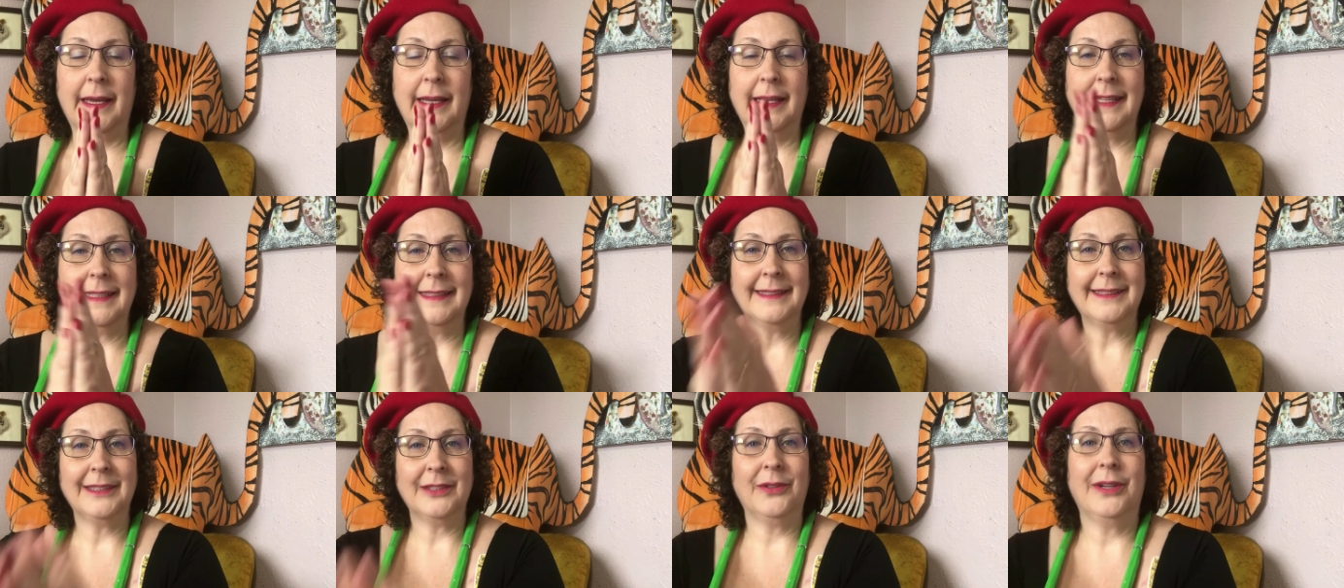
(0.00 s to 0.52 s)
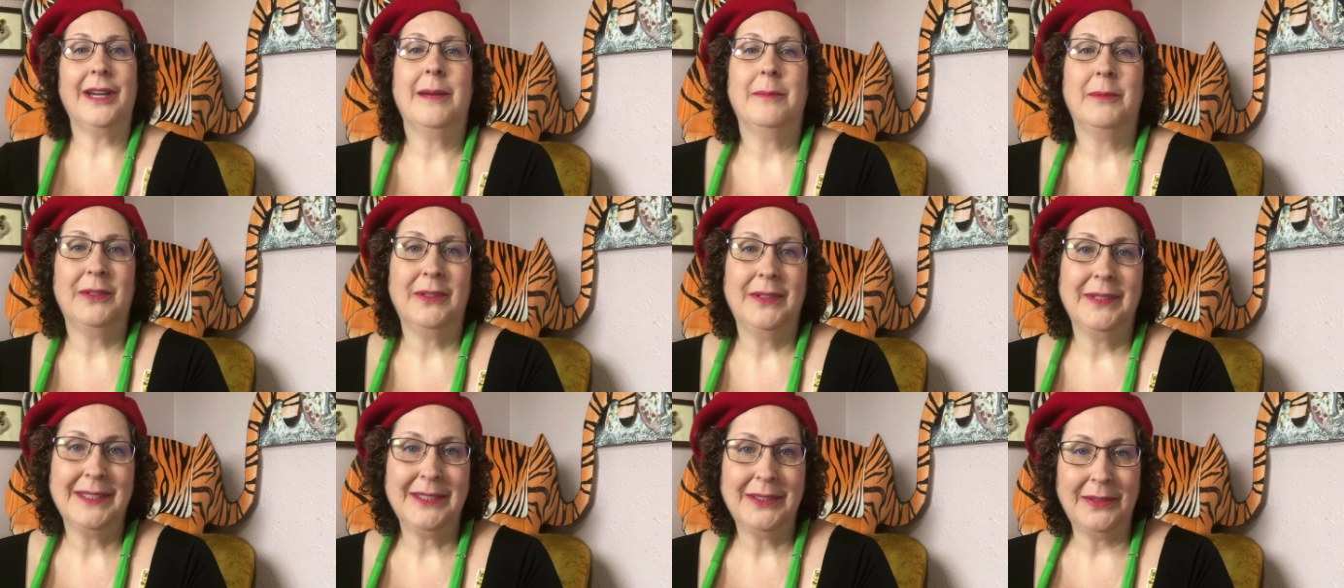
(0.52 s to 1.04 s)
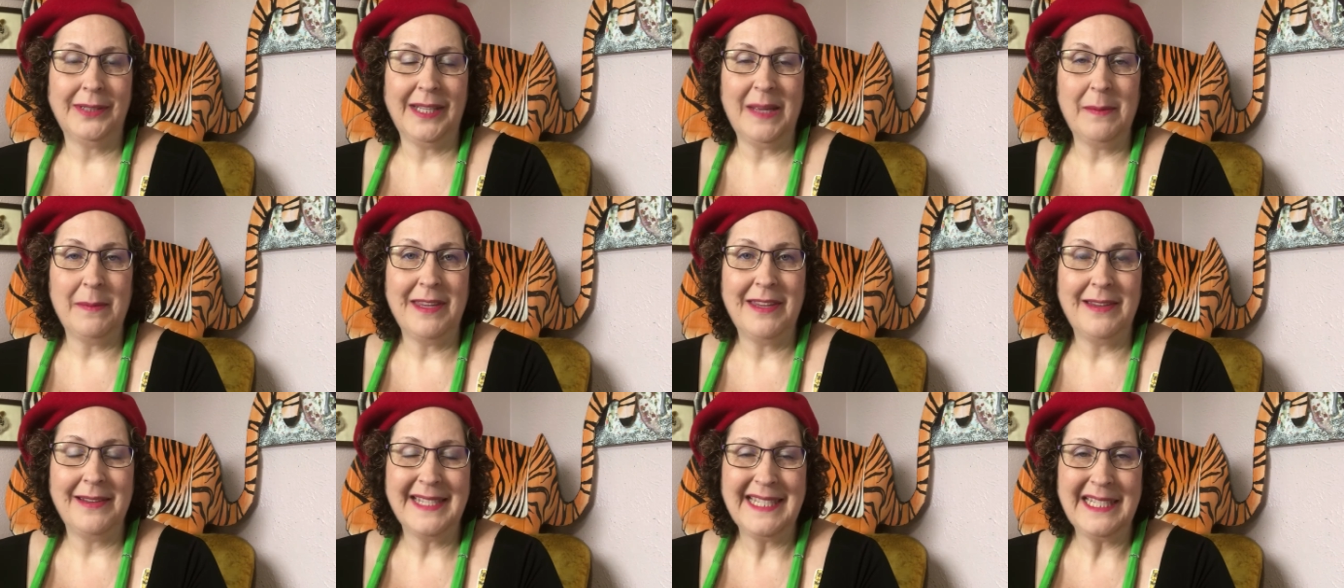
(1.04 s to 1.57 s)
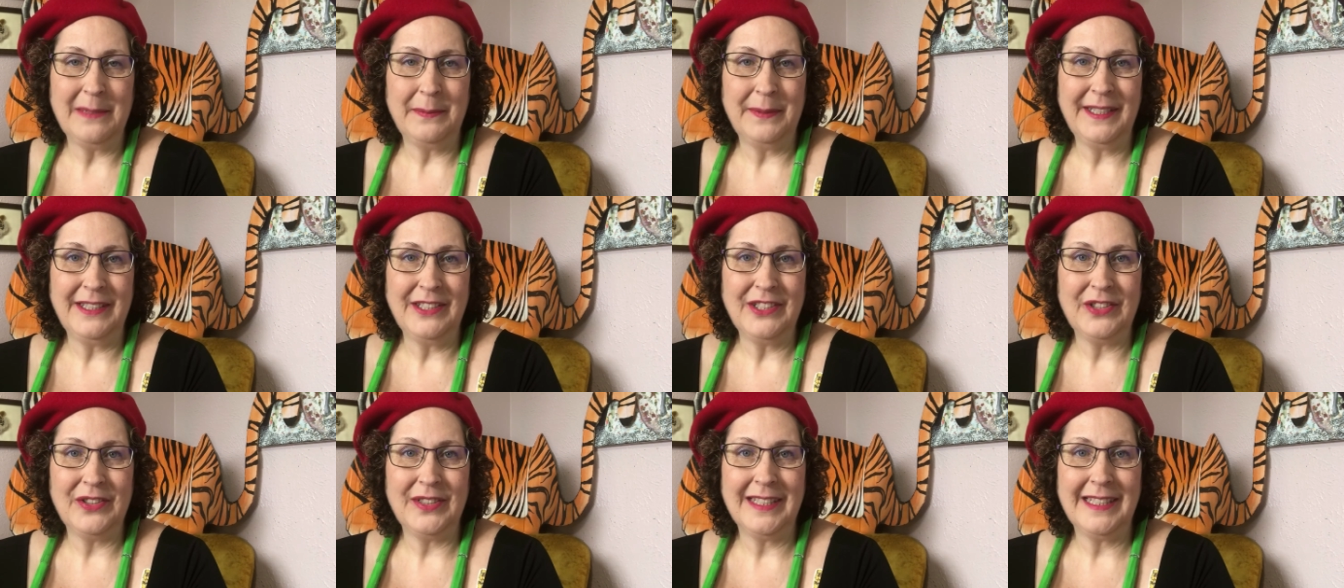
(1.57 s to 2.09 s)
Instagrammers who let me use their
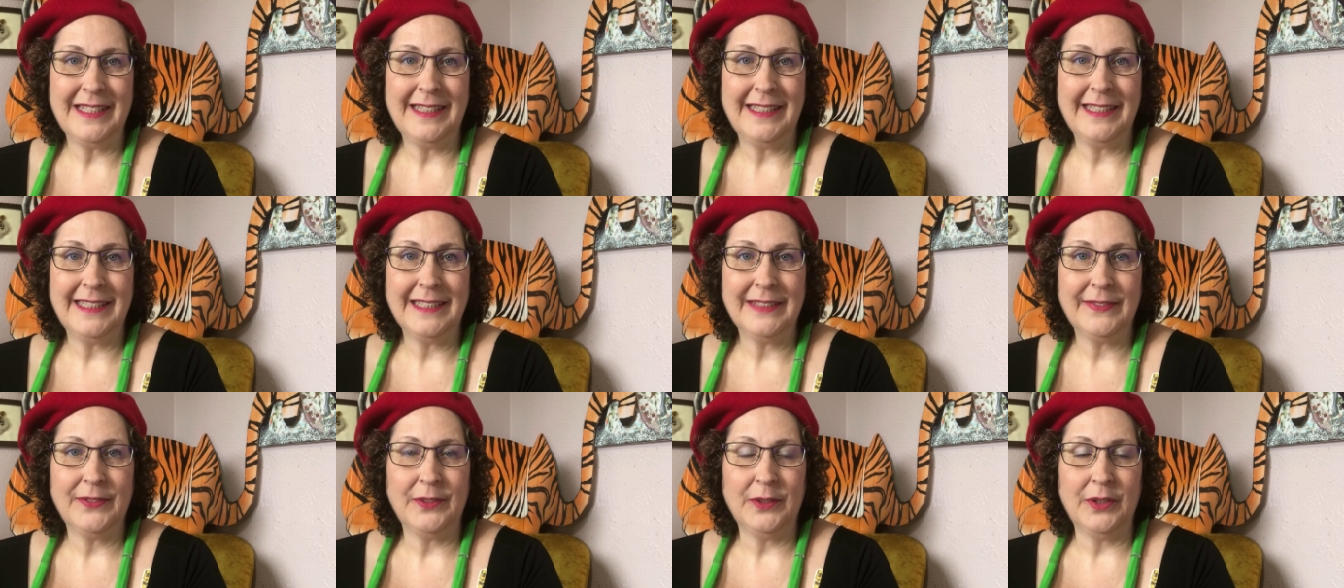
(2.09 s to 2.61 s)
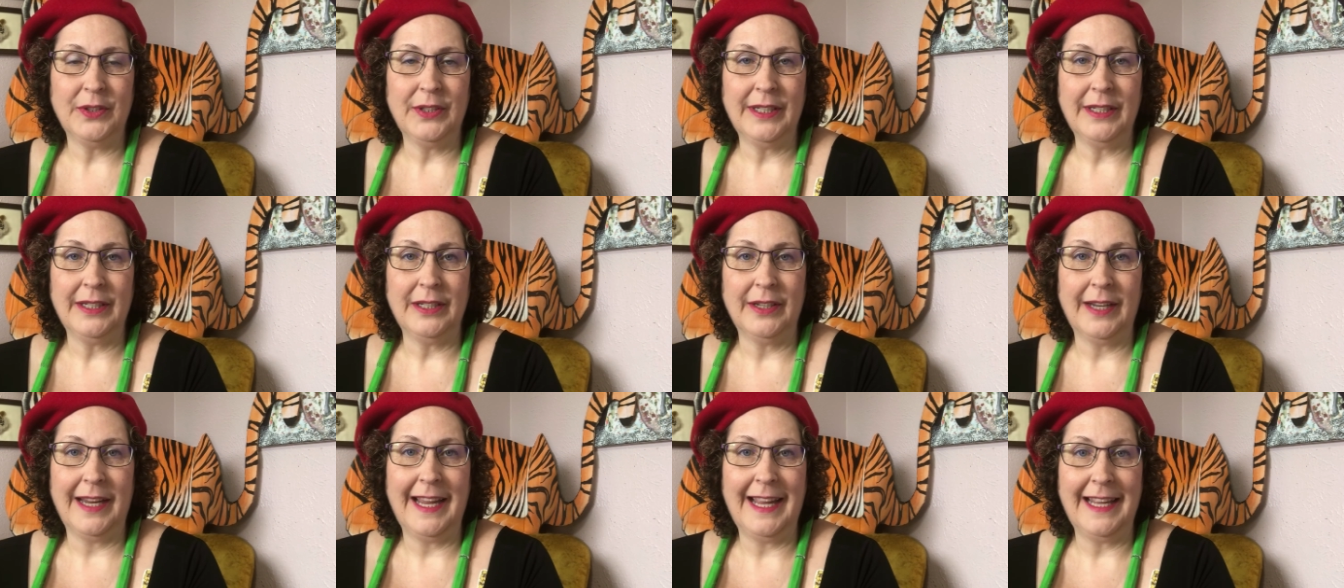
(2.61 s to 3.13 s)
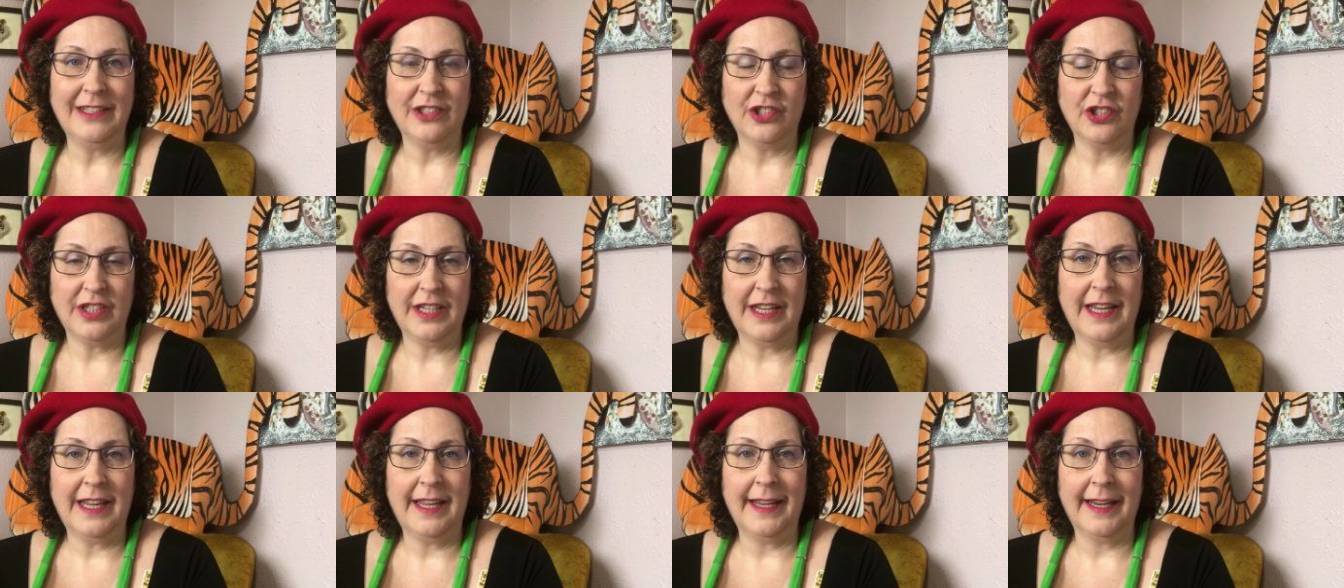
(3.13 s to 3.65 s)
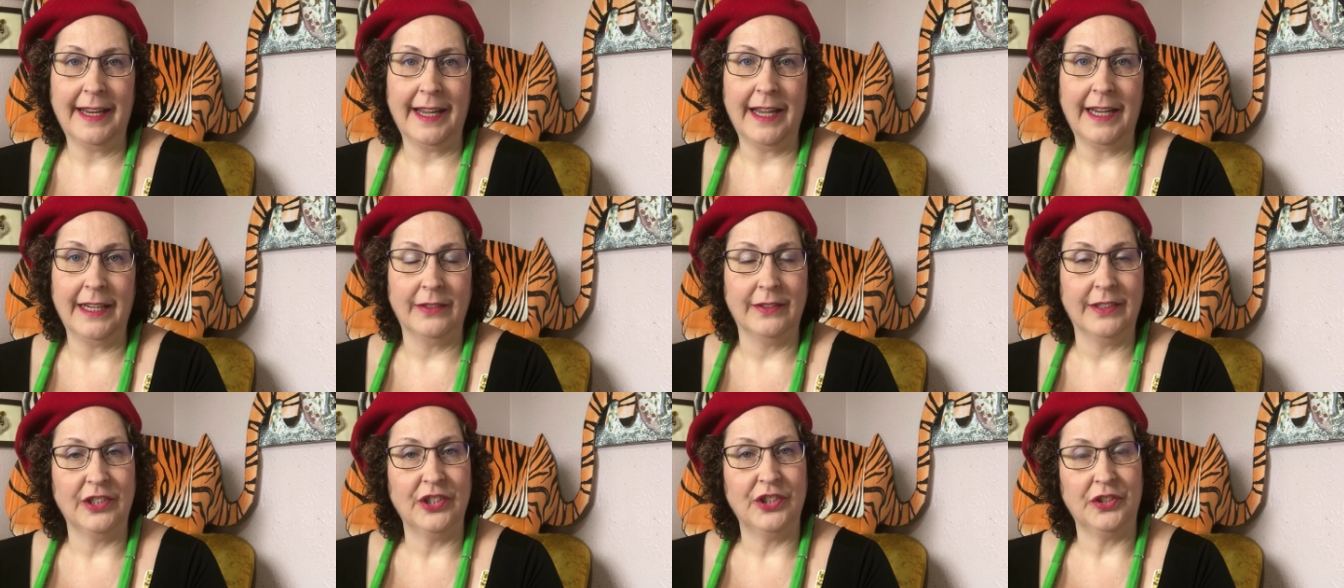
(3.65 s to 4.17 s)
pictures in this for their hashtag
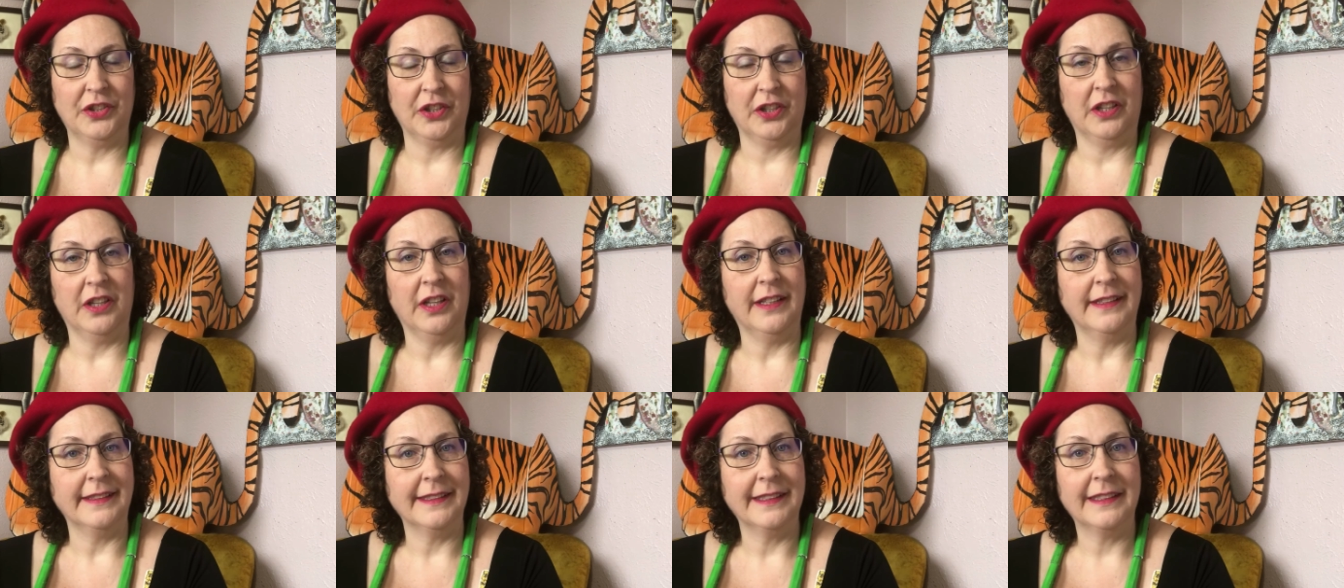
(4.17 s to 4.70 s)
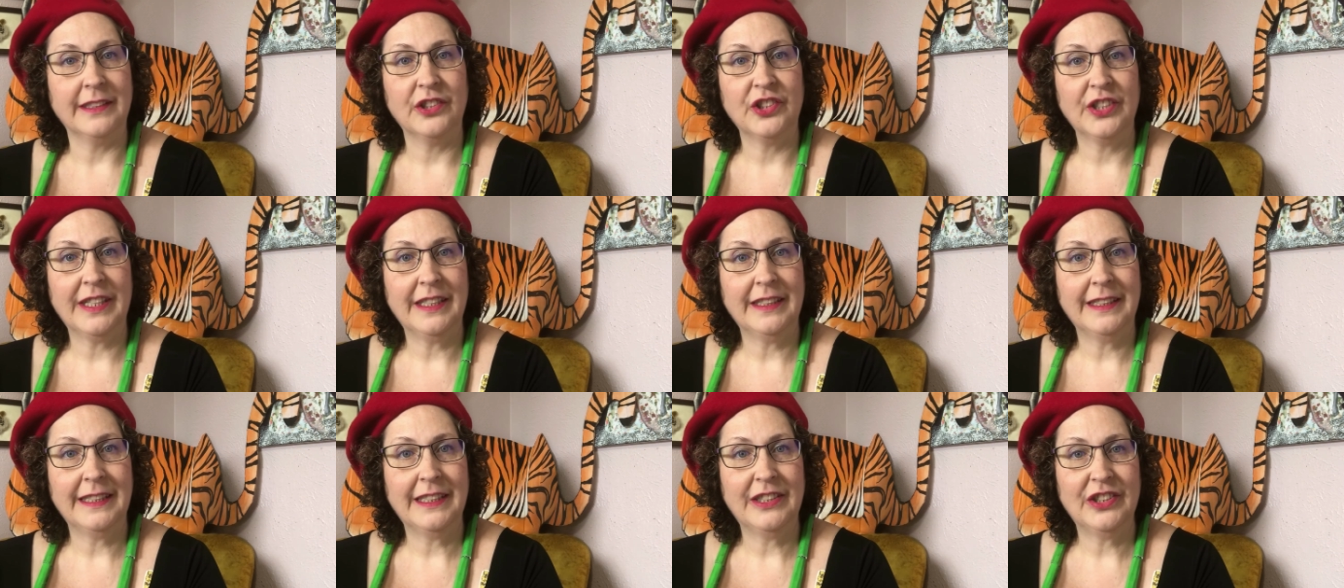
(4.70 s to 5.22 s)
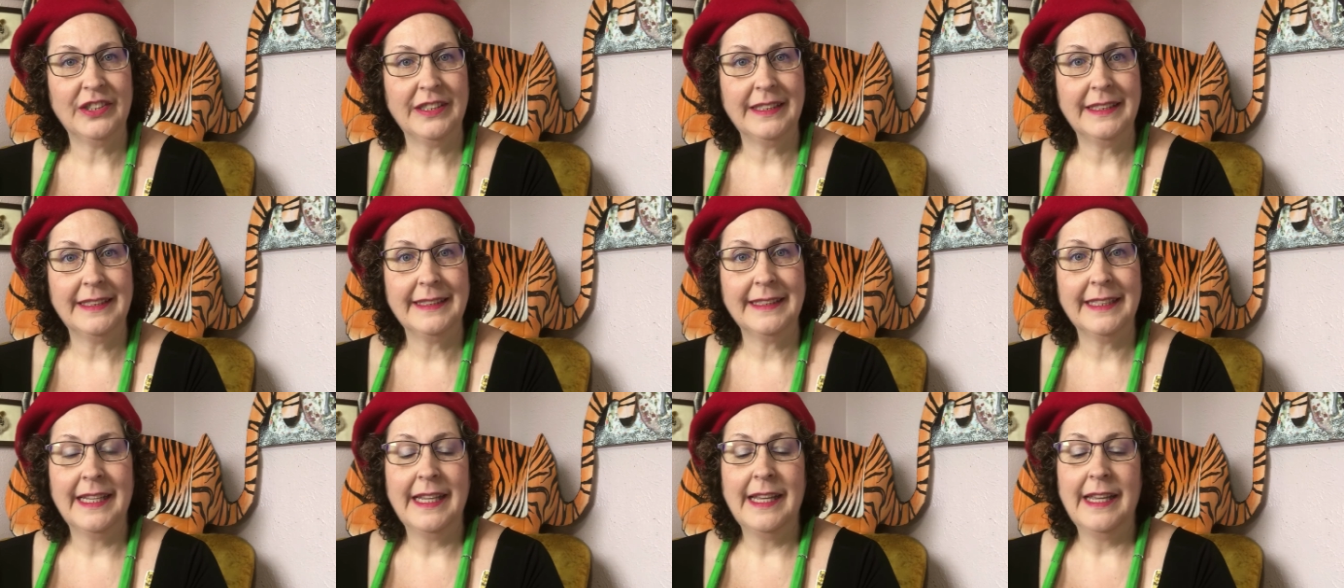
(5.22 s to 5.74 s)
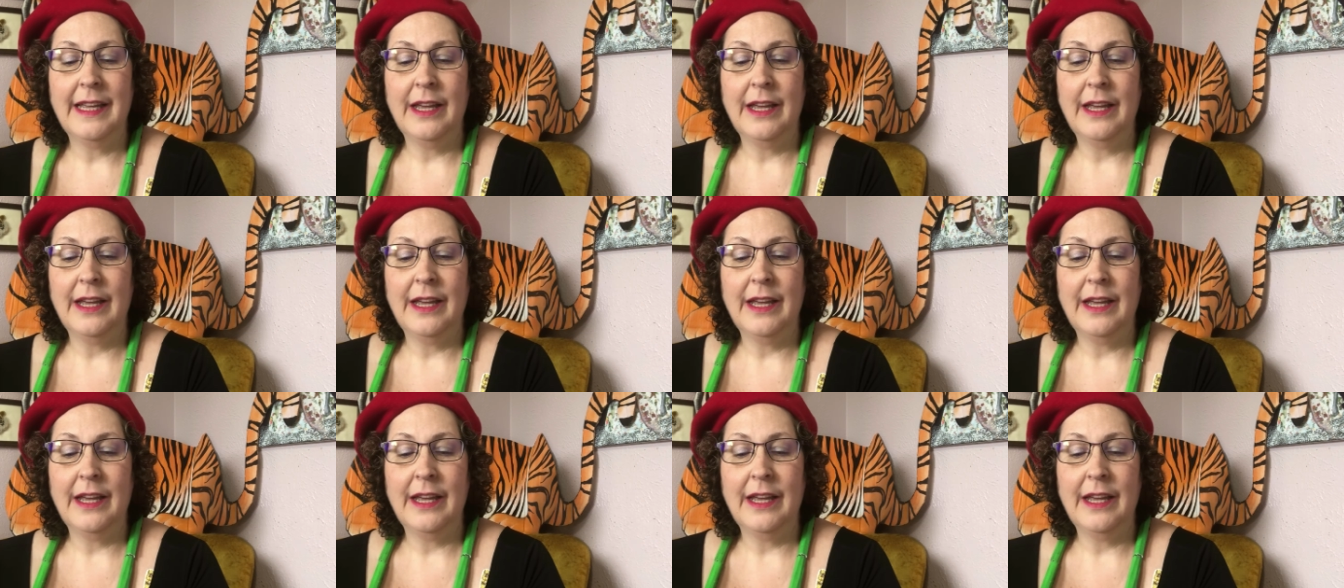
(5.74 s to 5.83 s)
Iris Your Closet challenges,